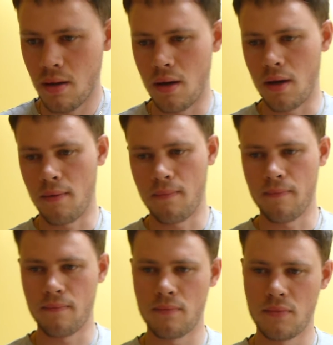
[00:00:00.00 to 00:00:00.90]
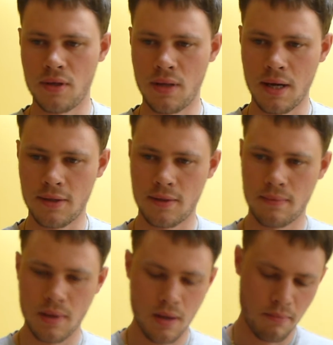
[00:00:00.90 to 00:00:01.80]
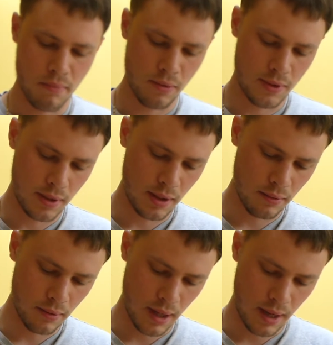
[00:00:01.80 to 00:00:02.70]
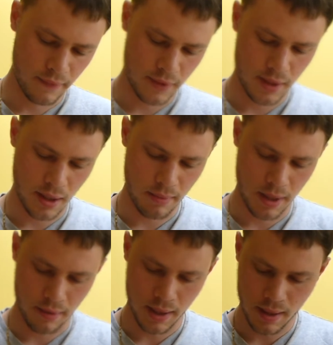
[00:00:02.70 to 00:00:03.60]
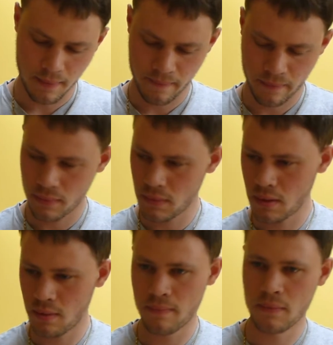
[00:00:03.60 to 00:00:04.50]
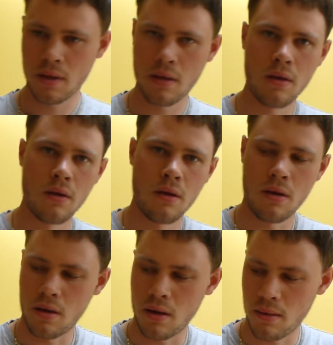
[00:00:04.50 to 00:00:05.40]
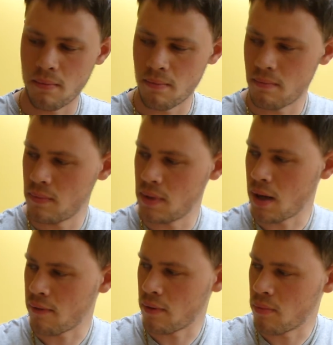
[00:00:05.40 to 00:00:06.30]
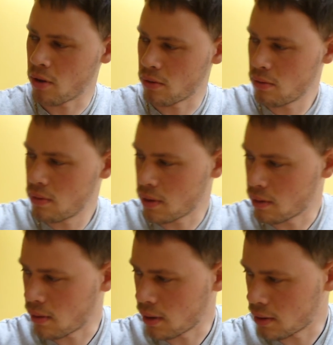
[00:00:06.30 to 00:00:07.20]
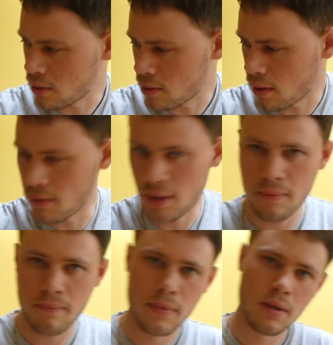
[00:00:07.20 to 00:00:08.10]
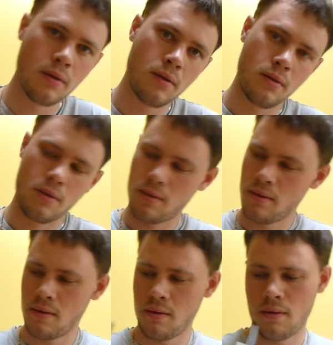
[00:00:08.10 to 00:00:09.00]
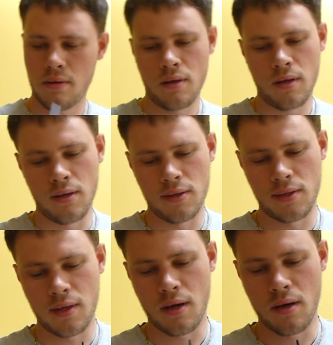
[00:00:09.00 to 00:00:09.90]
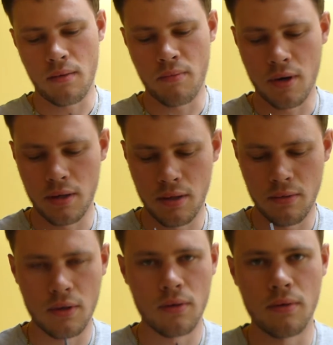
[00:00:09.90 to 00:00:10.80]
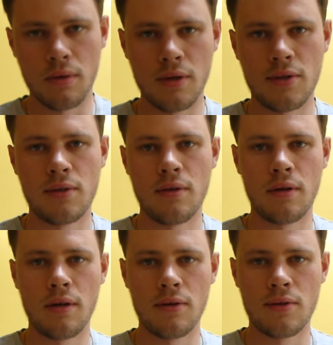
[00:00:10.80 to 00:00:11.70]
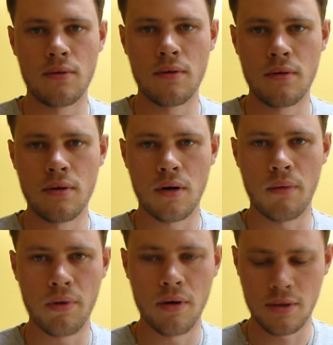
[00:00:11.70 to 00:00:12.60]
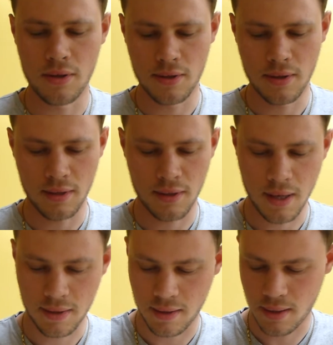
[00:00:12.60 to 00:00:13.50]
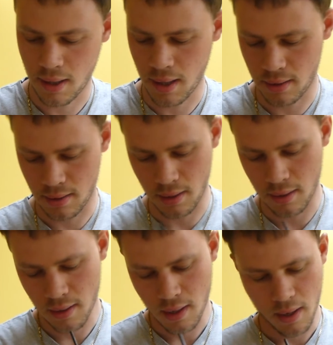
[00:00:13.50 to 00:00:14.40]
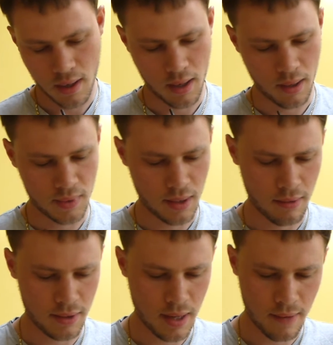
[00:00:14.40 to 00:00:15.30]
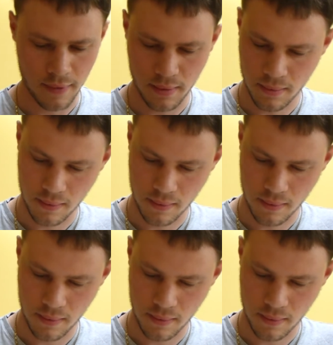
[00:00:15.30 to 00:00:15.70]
So that's mostly all I have to say about that. The other model I'd like to show you is my new cordless circular saw. I purchased this yesterday actually, so it's never